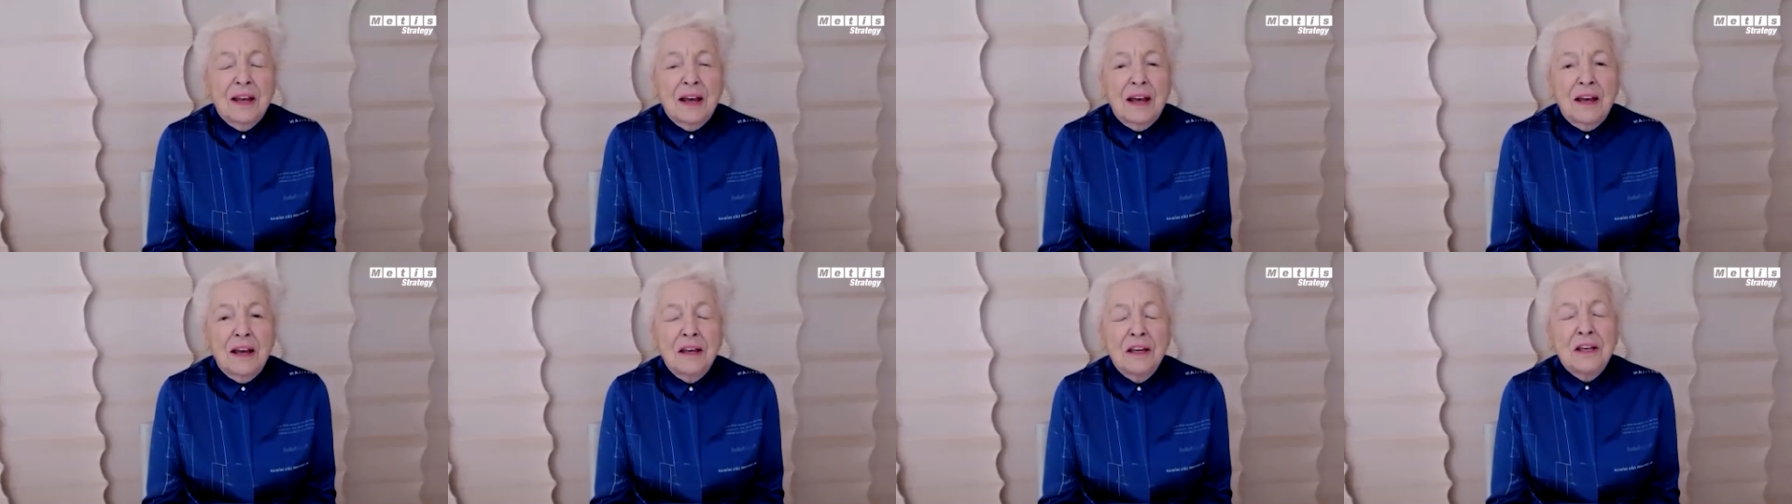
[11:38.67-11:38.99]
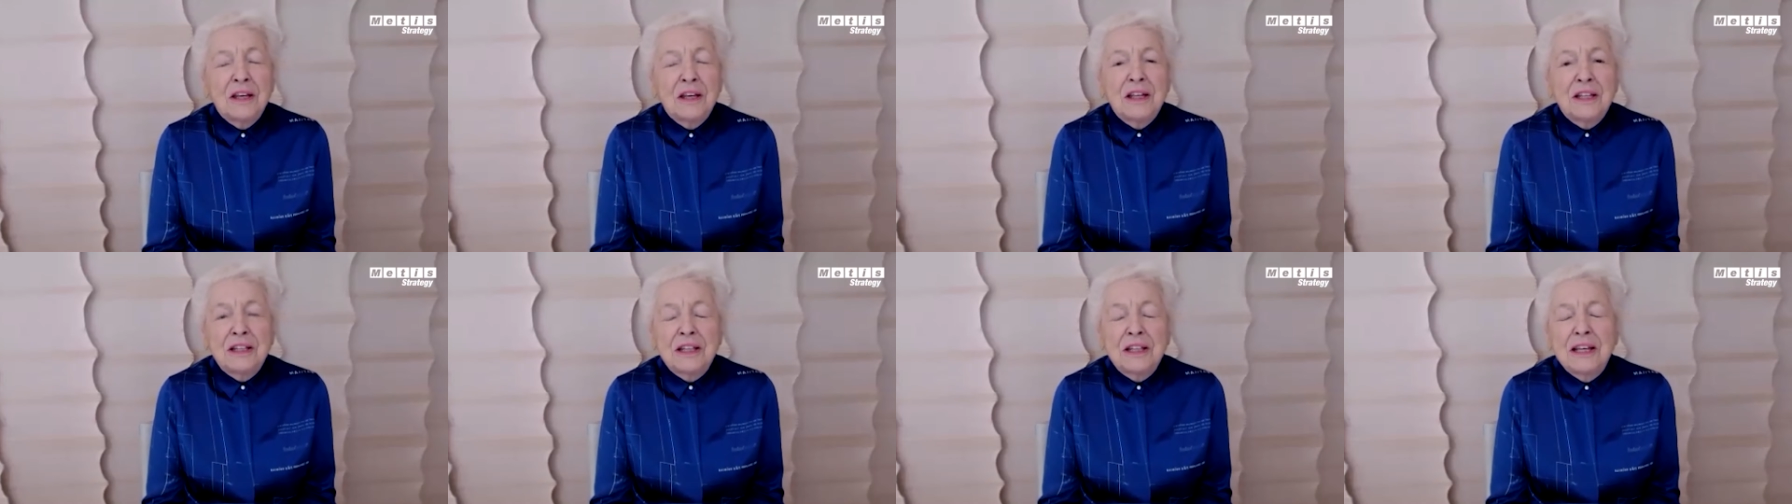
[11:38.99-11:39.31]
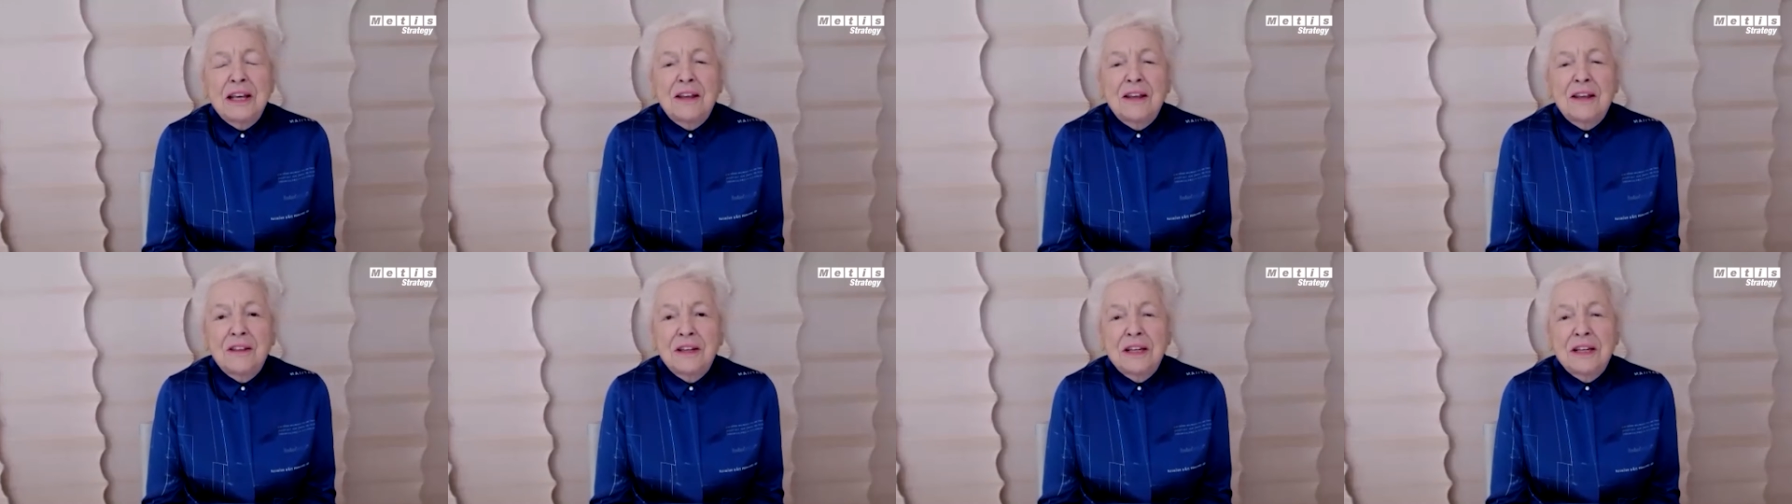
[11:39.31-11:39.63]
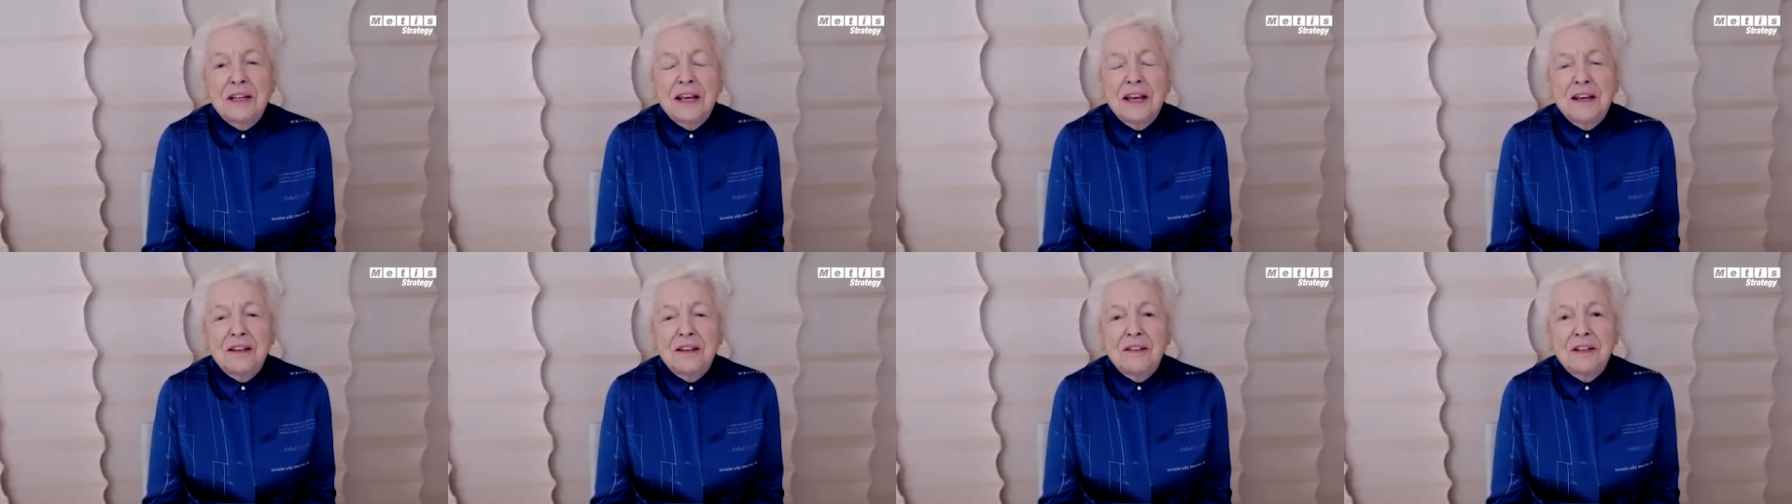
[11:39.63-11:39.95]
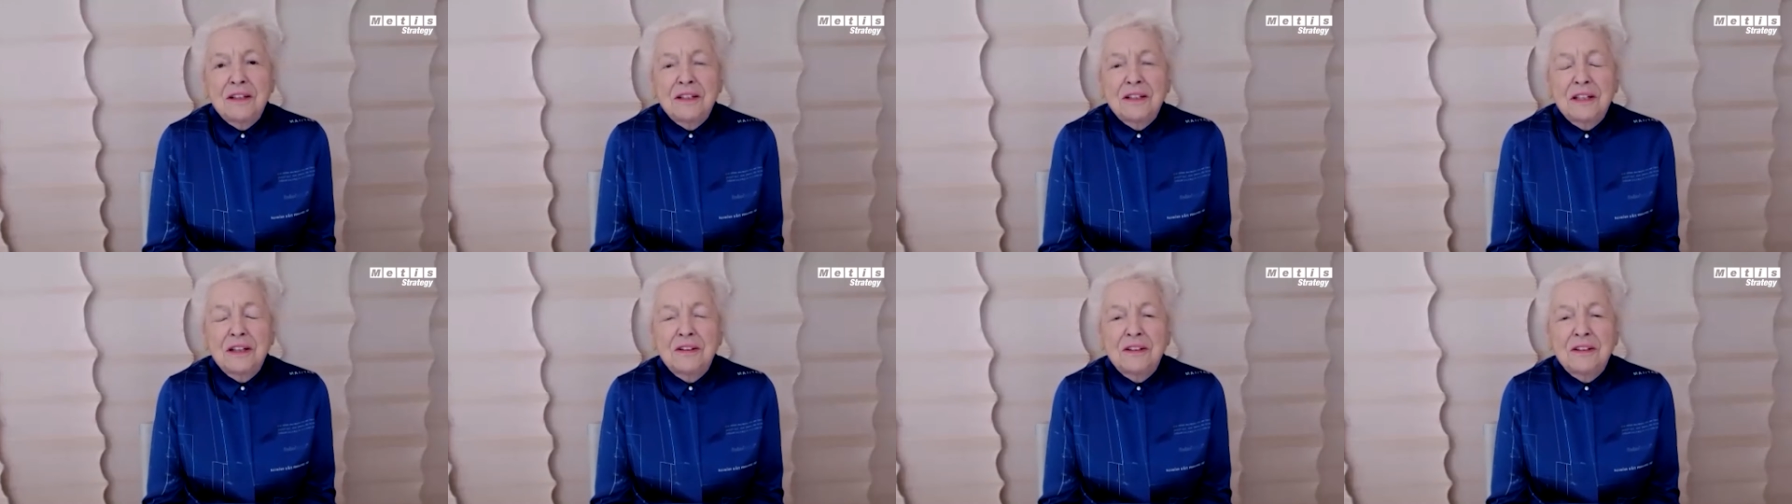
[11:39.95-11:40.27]
I heard the other day
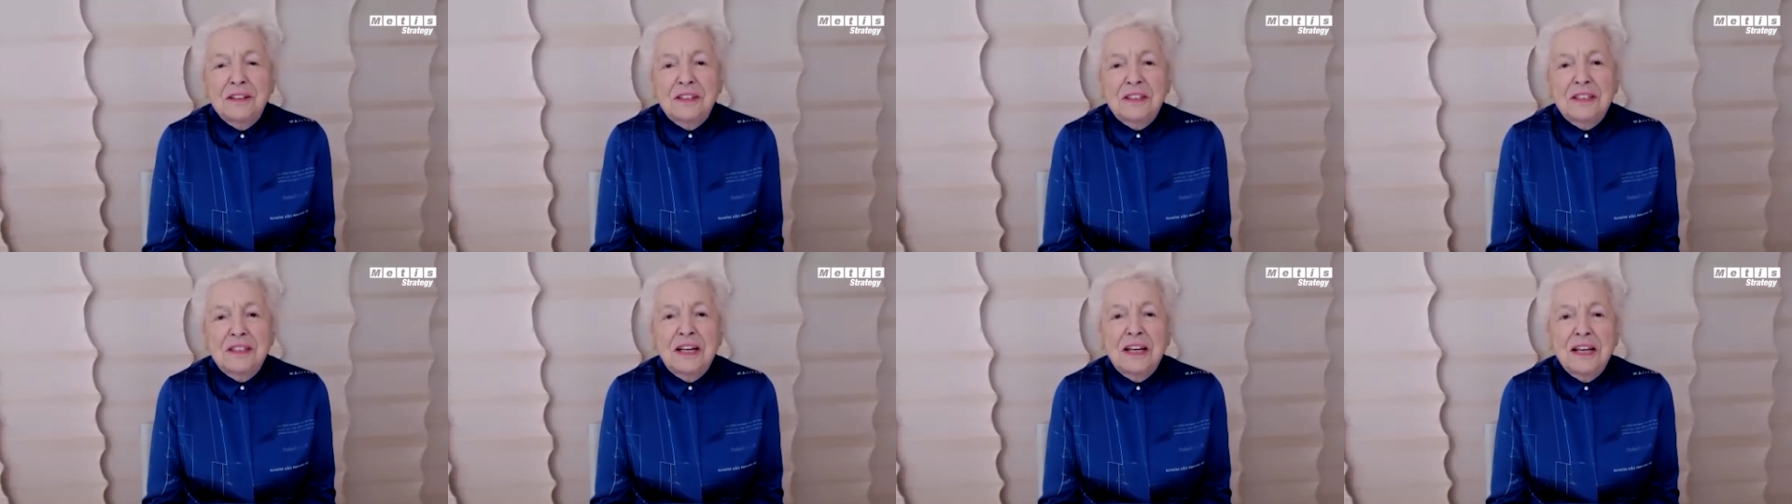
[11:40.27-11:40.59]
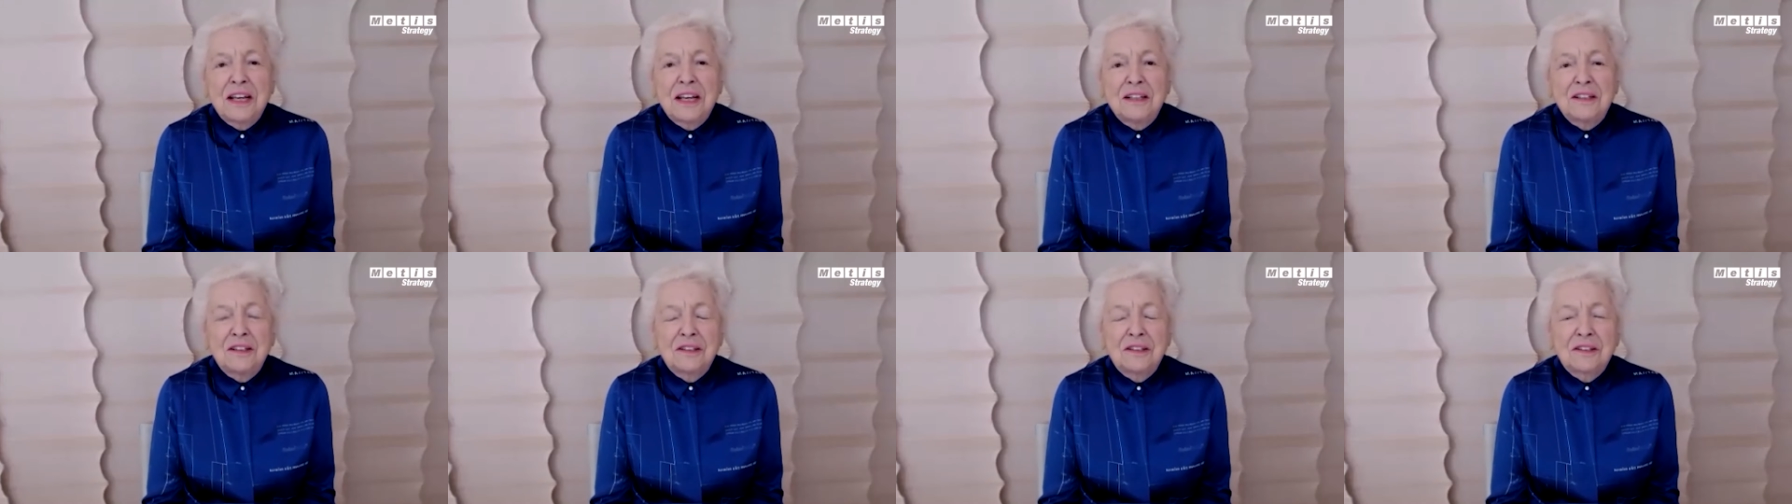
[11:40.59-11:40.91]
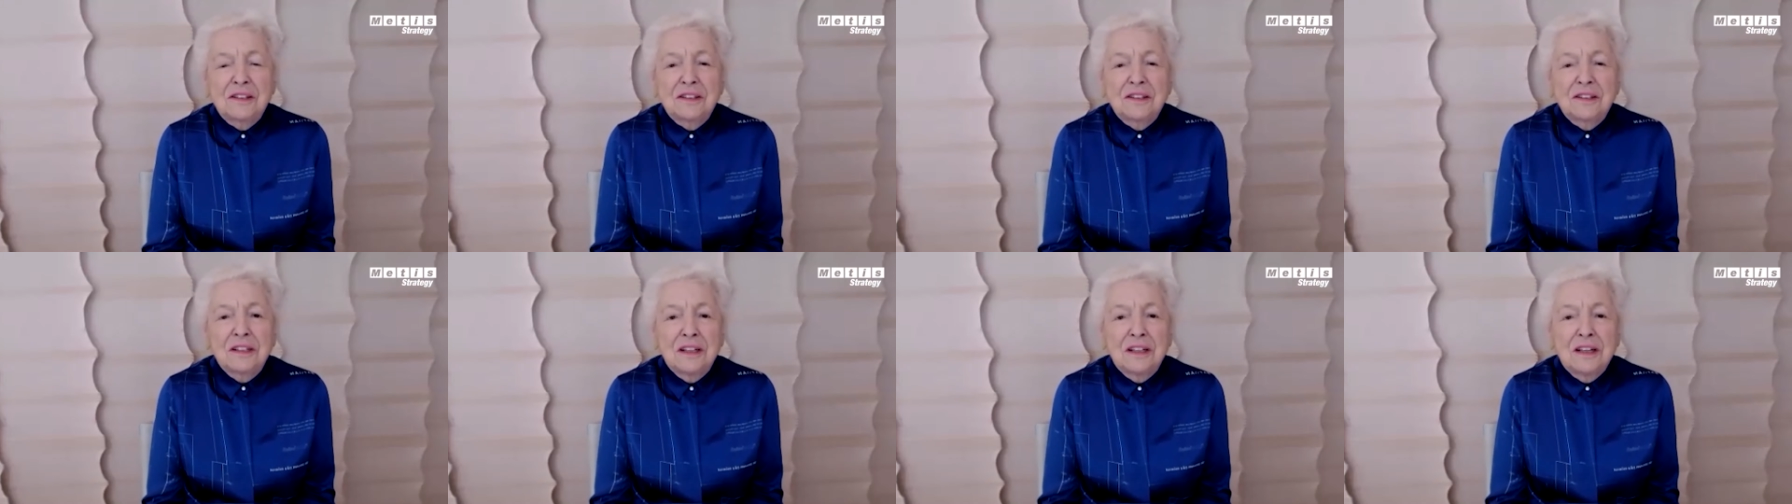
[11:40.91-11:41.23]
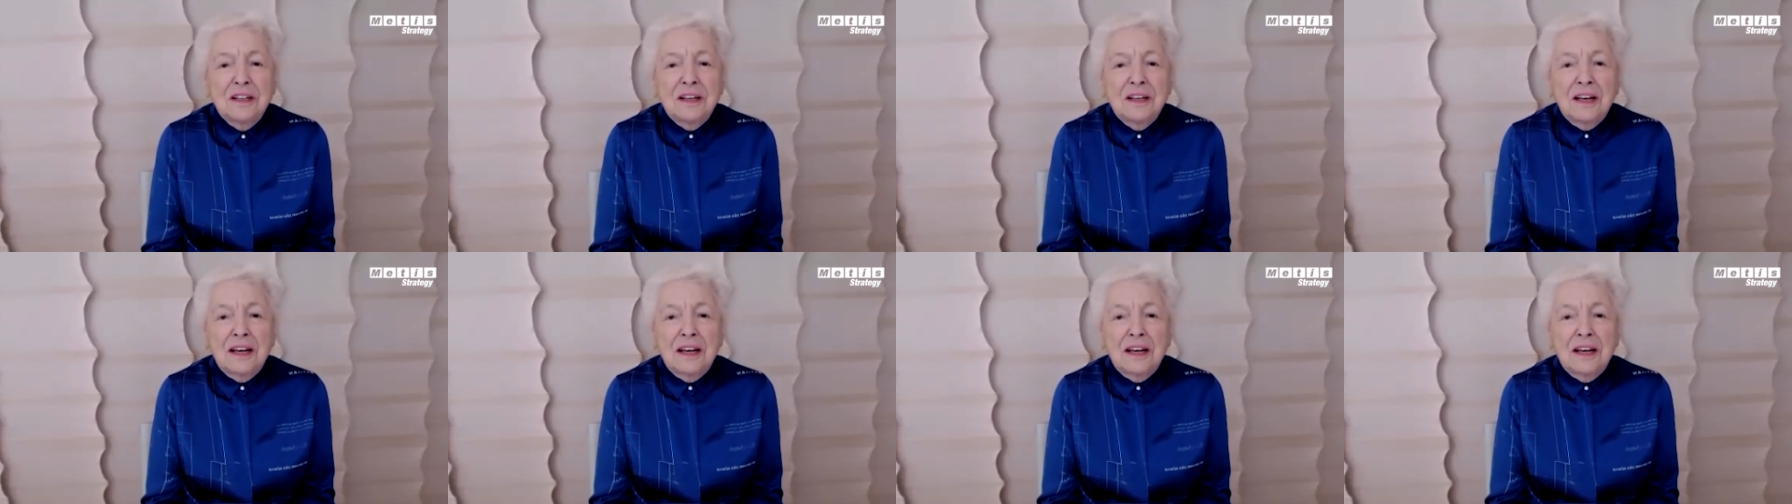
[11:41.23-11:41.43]
that in the States,